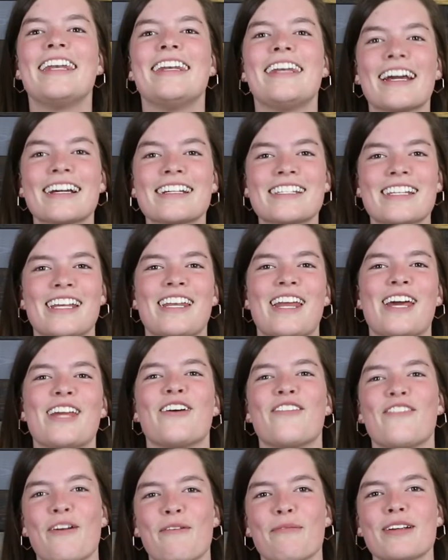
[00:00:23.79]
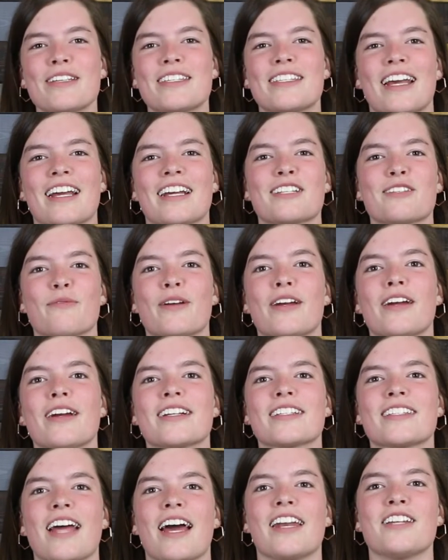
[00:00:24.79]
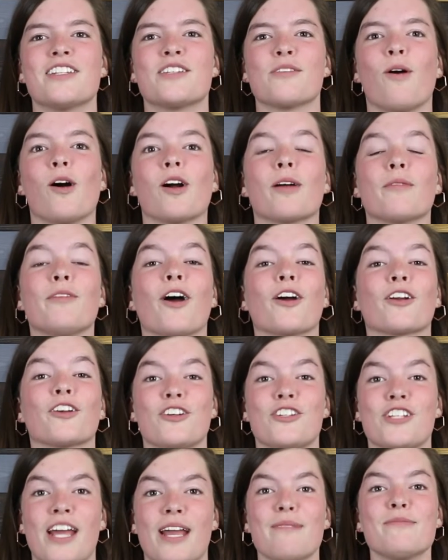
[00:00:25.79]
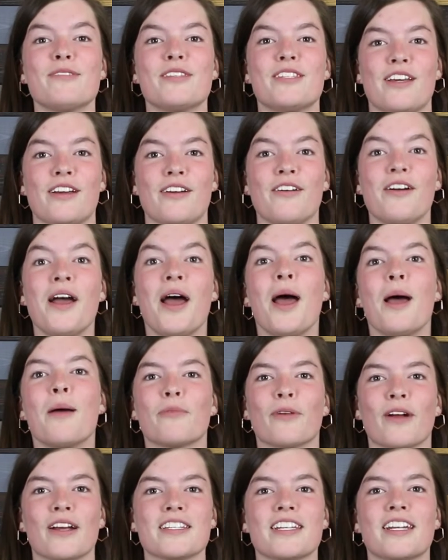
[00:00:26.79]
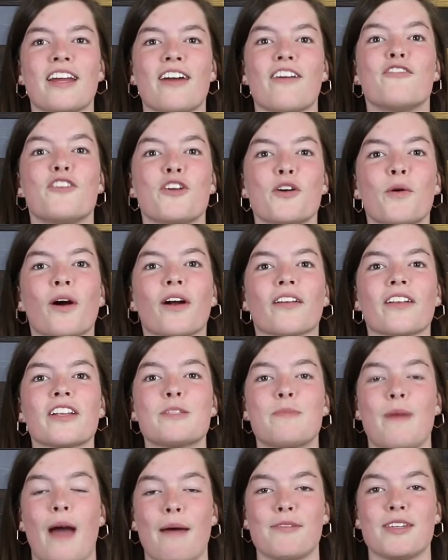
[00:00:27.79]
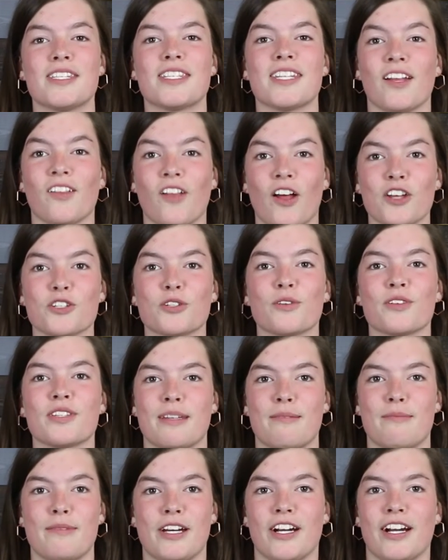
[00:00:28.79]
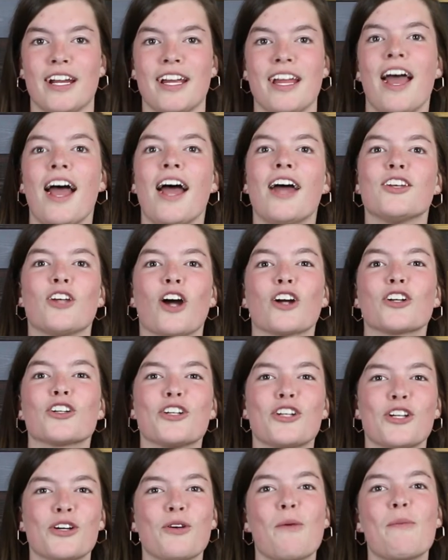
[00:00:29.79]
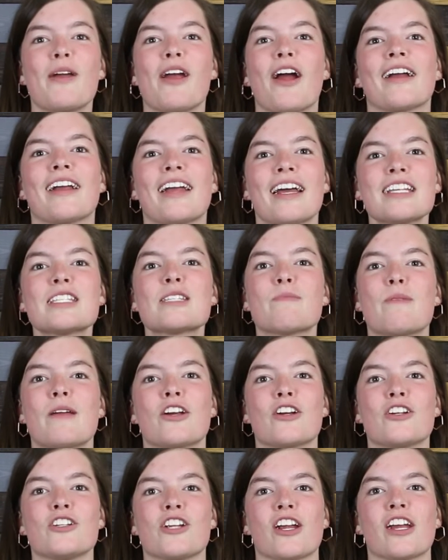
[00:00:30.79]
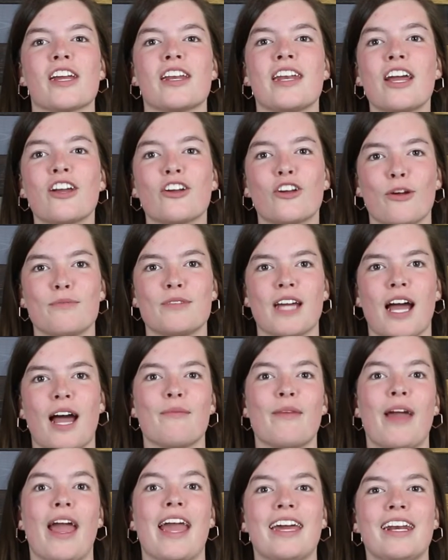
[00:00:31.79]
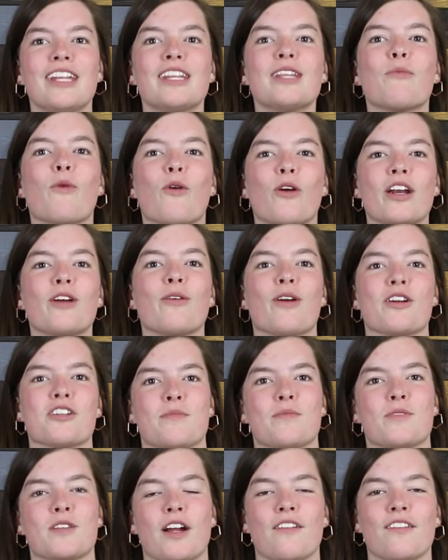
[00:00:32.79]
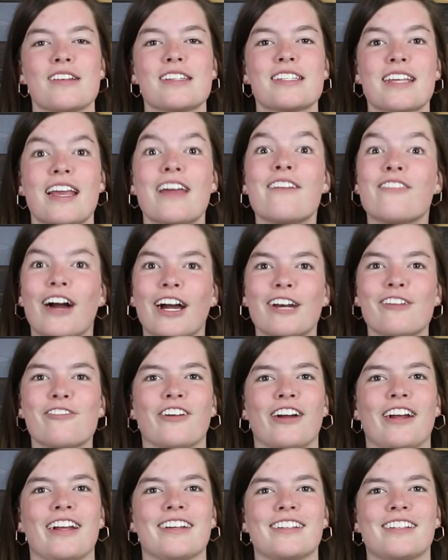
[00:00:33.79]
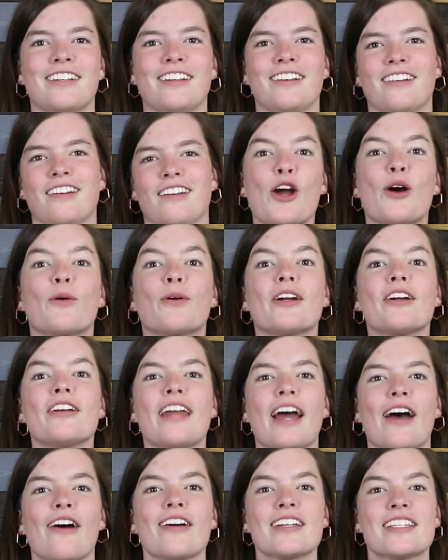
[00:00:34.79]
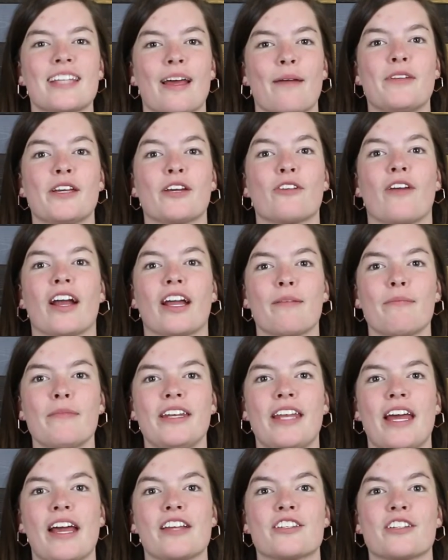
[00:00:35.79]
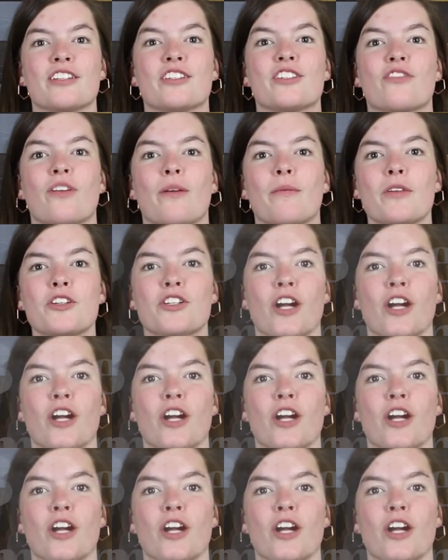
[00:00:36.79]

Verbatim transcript: Next Sunday, November 6th, we are excited to welcome Dr. James Dew, president of New Orleans Baptist Theological Seminary. Dr. Dew will be our guest speaker during Connect Group time and in the morning worship service. Invite a friend. We are now accepting recommendations from the